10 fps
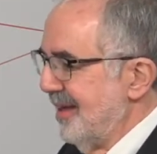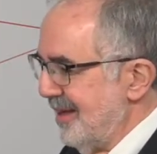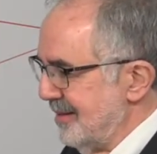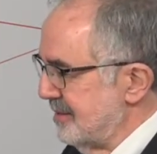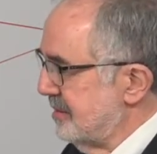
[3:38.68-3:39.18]

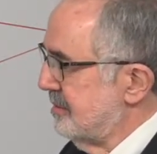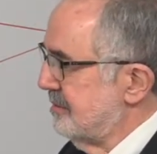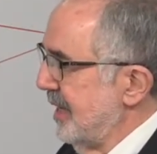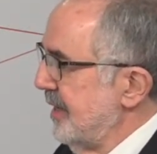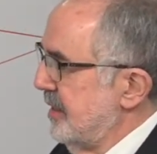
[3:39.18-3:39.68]
and
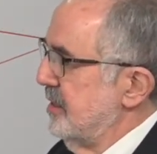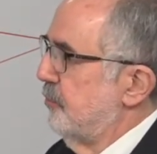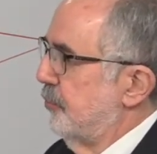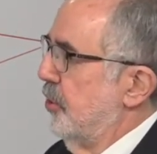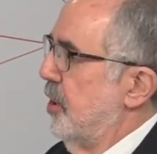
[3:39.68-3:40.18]
take it
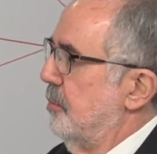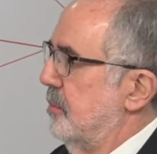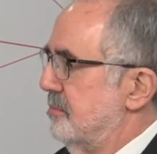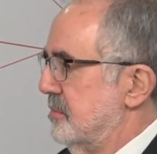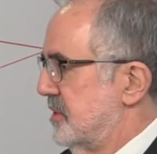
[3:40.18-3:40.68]
from
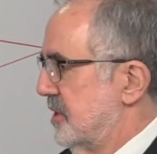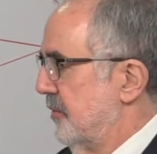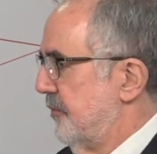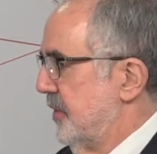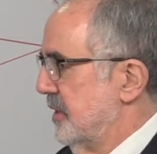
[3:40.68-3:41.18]

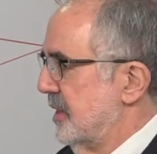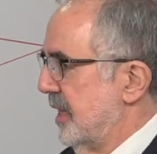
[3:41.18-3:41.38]
something